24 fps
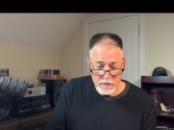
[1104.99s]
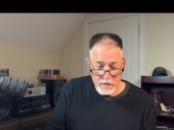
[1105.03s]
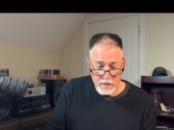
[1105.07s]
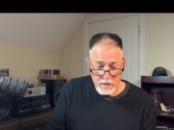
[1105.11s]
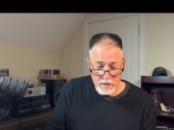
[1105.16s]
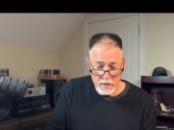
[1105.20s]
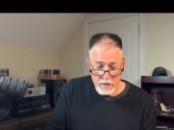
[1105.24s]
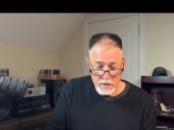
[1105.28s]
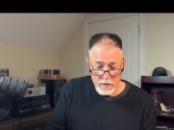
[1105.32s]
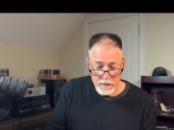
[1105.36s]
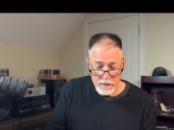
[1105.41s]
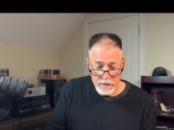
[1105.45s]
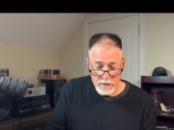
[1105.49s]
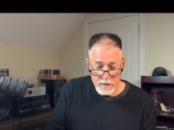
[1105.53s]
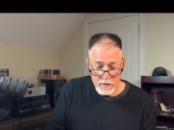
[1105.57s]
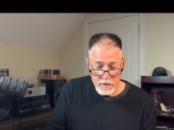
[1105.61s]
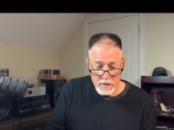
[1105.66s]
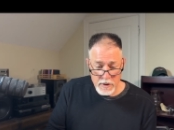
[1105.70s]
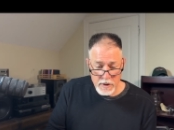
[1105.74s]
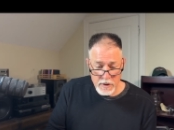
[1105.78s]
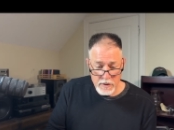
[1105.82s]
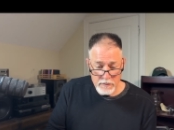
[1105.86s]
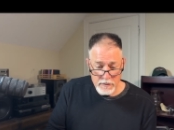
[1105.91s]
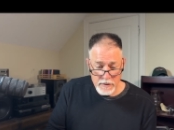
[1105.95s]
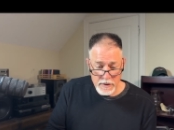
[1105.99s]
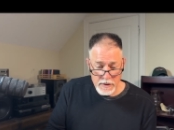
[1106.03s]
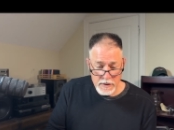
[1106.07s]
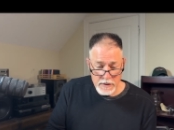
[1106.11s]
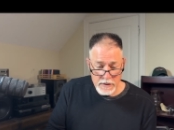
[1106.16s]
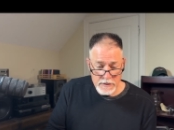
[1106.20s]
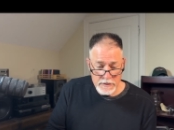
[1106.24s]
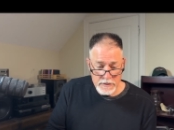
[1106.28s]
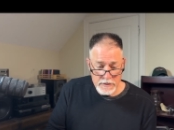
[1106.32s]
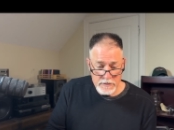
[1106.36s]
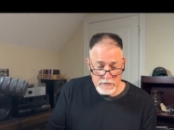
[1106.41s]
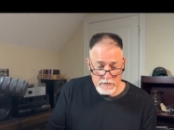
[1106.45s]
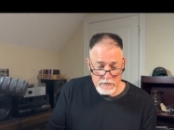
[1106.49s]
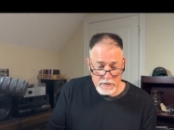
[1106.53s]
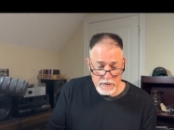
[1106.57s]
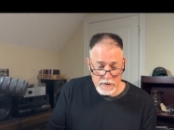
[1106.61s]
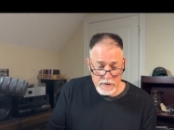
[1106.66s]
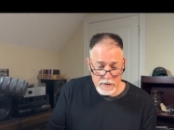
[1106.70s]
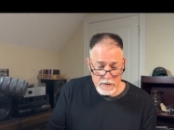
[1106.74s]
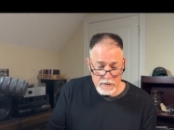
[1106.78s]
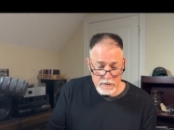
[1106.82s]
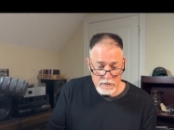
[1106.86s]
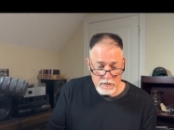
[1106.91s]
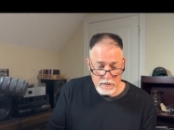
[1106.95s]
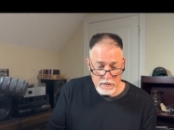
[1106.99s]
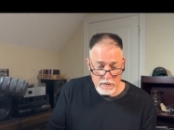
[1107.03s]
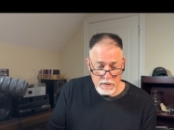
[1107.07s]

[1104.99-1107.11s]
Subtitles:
on the low E string.